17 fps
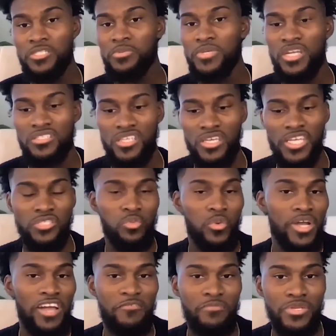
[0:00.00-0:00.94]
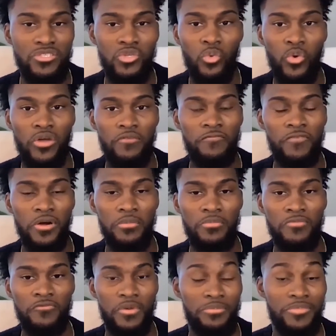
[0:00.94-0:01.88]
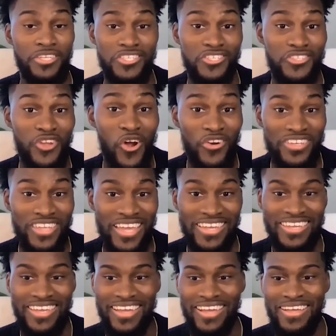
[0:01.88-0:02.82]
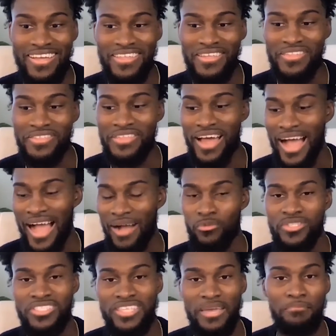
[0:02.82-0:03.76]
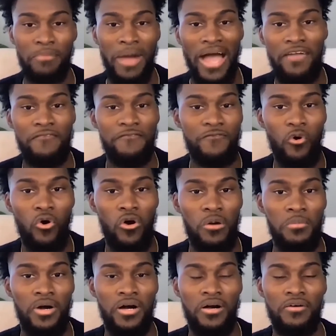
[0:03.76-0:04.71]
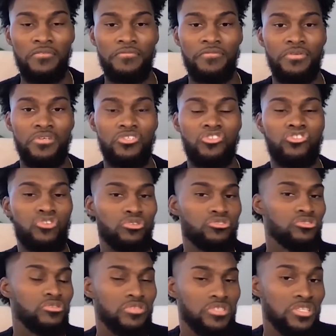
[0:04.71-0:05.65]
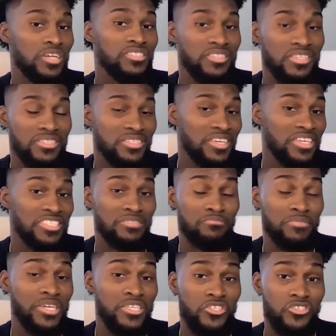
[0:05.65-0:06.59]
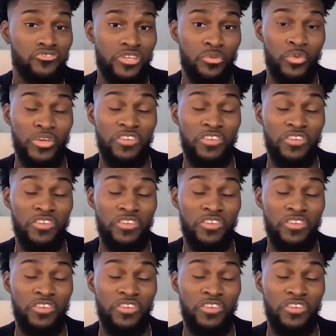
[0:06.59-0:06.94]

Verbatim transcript: because it's what I've been doing from the start. Like, I would say my form of social justice is ministry.